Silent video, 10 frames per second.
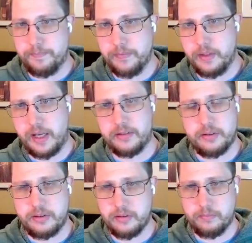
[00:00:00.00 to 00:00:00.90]

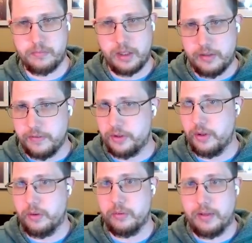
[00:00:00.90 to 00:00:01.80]
That's kind of its
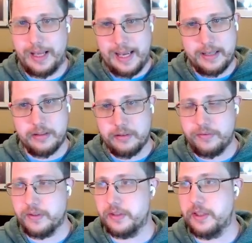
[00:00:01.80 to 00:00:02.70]
own add-on
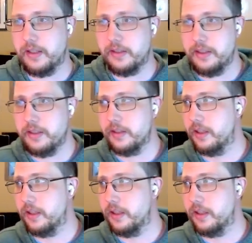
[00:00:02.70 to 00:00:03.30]
functionality.